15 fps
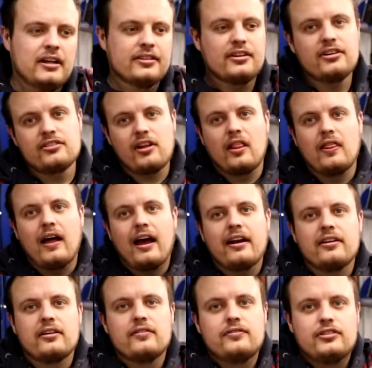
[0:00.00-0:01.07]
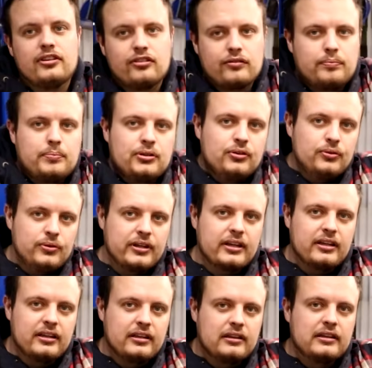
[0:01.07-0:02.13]
There's a lot of dispute
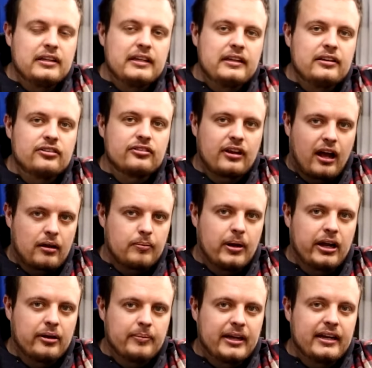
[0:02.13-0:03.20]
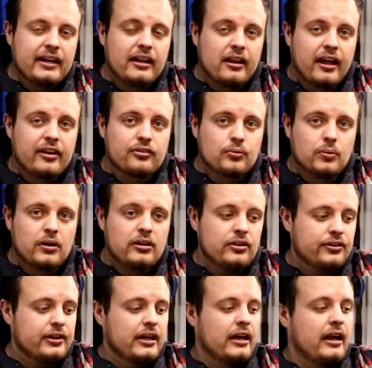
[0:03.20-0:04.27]
in the stock bottom end LS
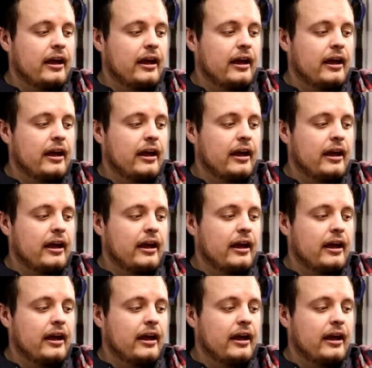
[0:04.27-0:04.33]
world.